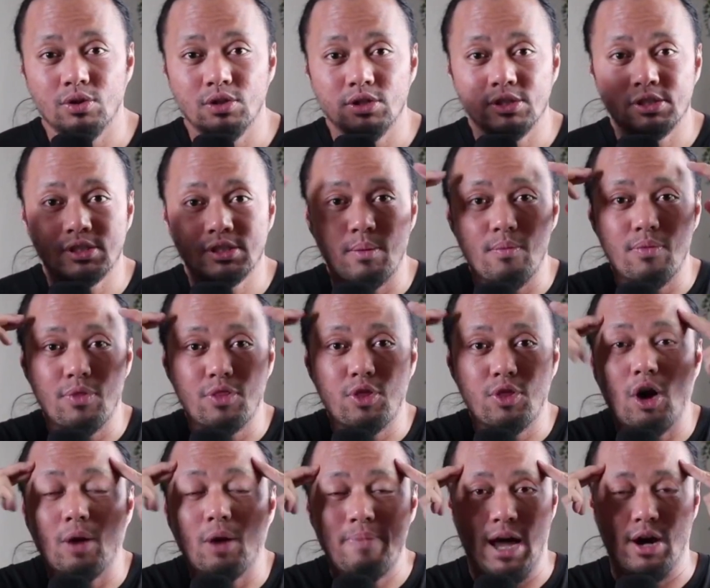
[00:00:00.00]
some
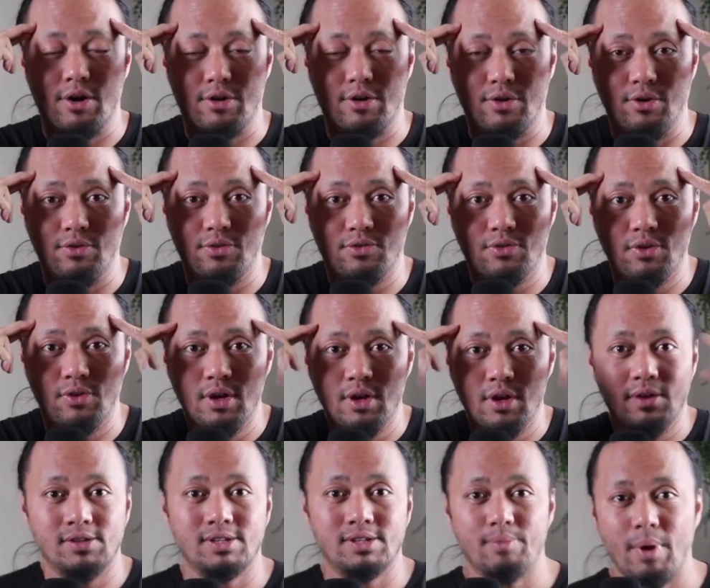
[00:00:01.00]
thought patterns,
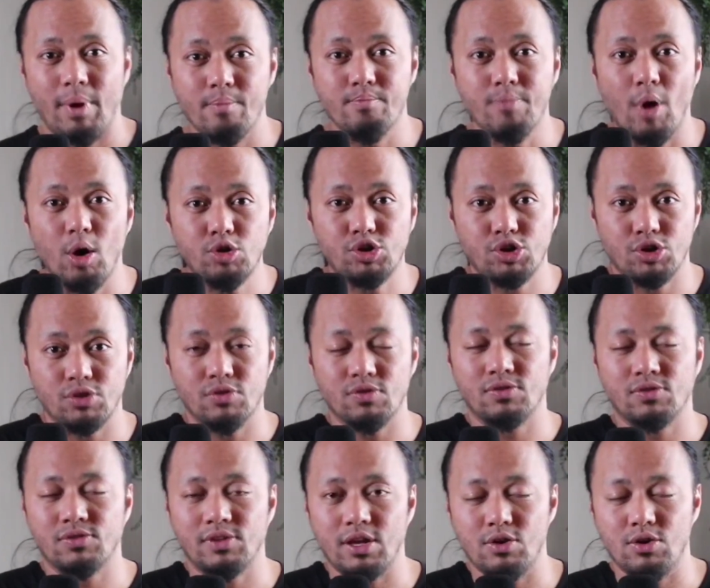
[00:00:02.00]
some
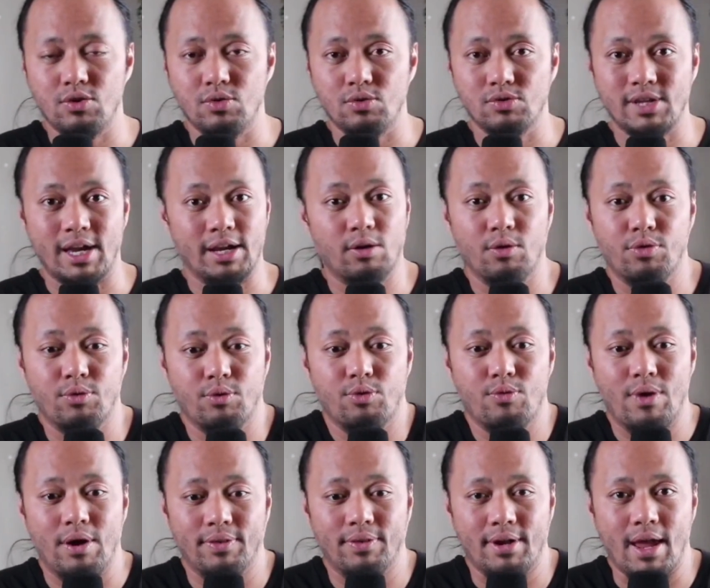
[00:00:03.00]
emotions that you cycle
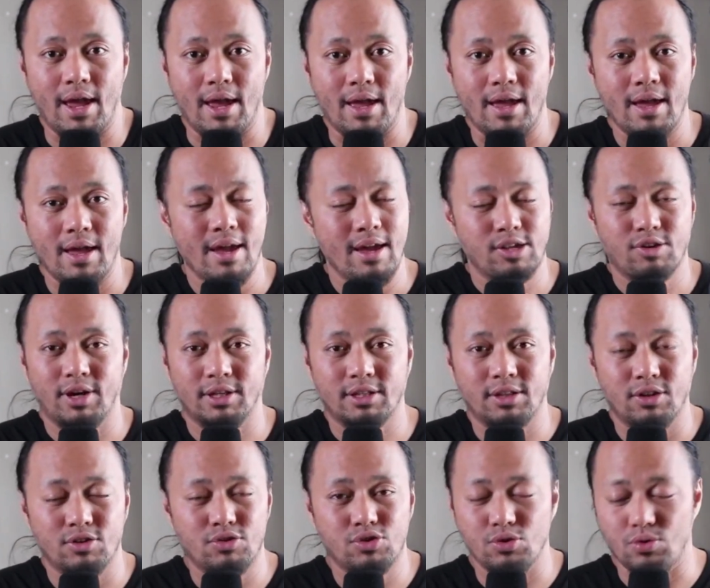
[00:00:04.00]
throughout the day,
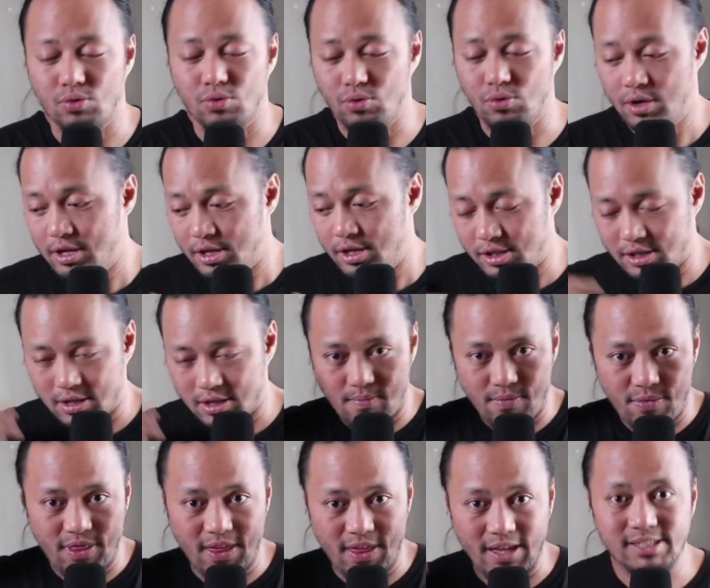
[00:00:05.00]
connected to some
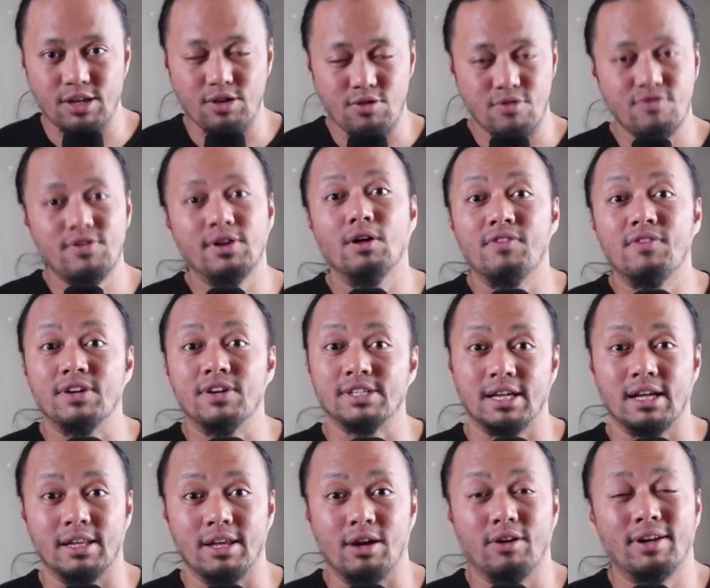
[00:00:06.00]
things that you feel
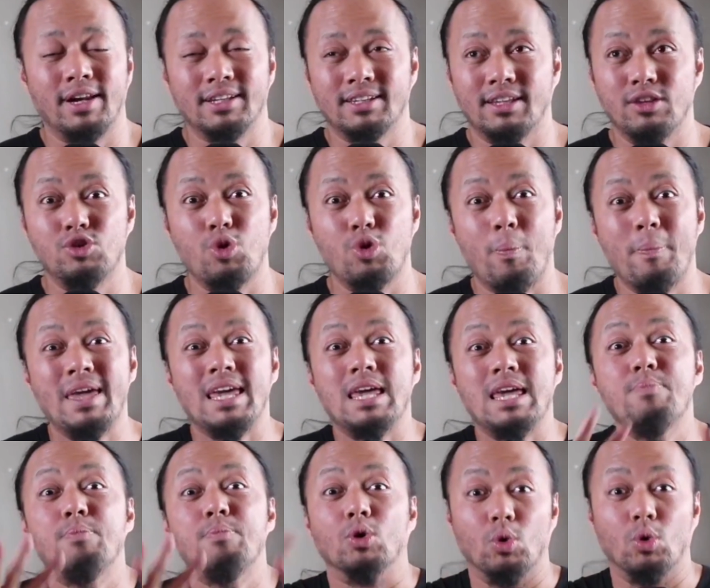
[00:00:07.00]
physically, connected to
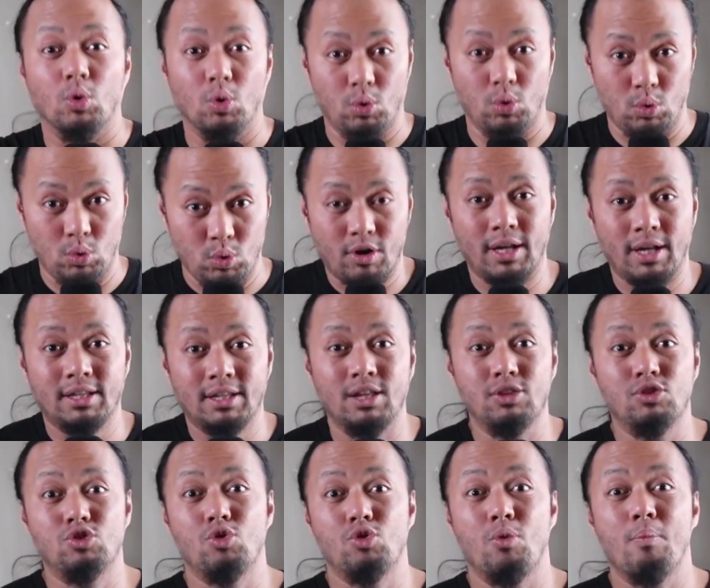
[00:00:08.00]
people,
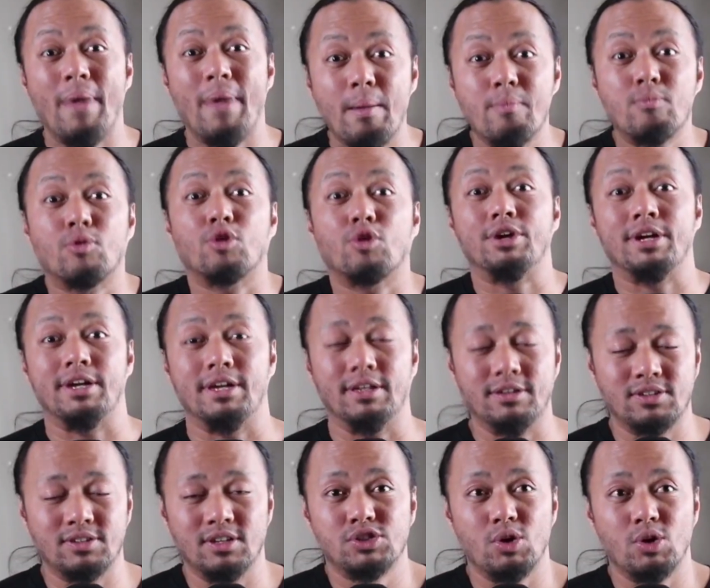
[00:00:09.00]
connected to
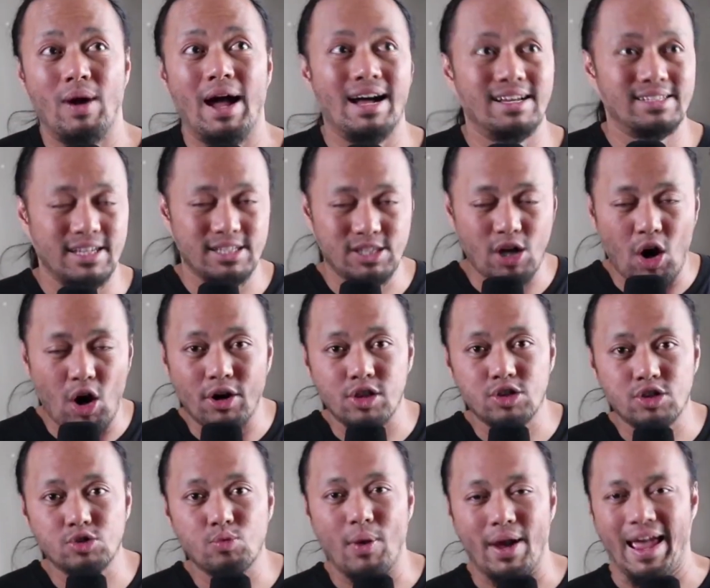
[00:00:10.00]
memories. So as it's on
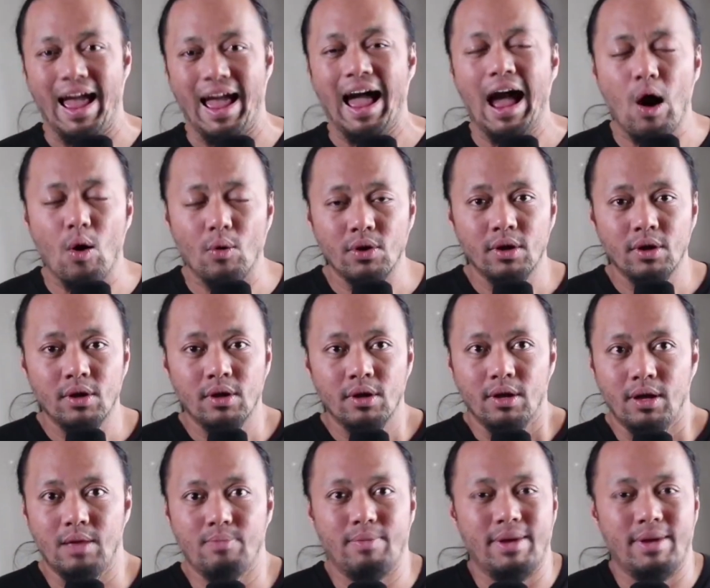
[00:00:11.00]
its way out,
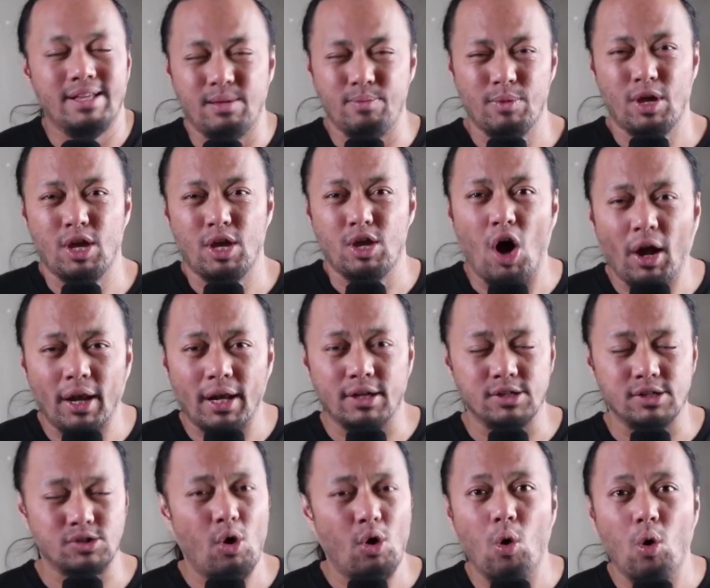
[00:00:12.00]
it might seem chaotic
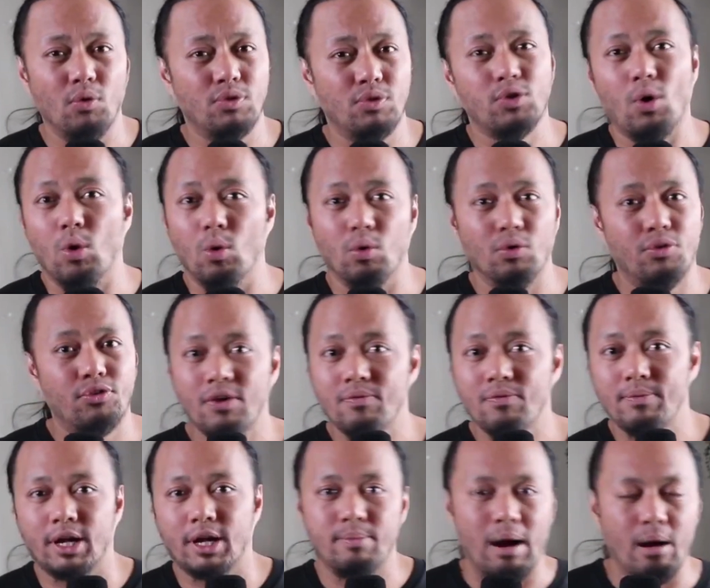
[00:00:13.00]
because all this old stuff
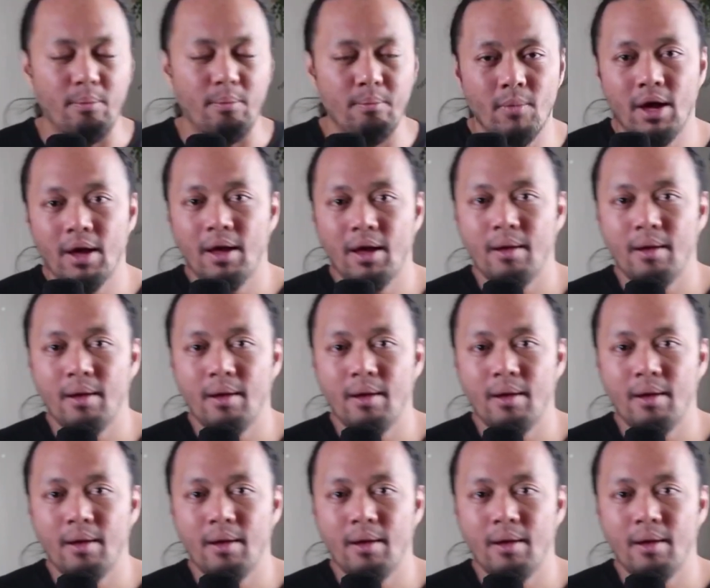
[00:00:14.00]
might come out.